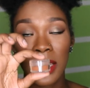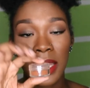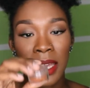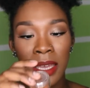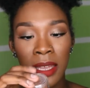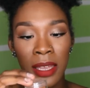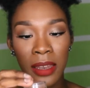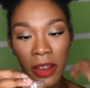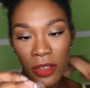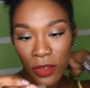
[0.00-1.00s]
And
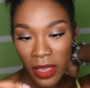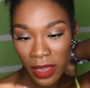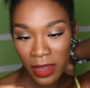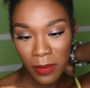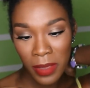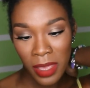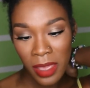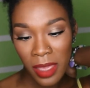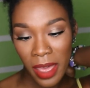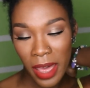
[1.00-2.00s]
are you kidding me?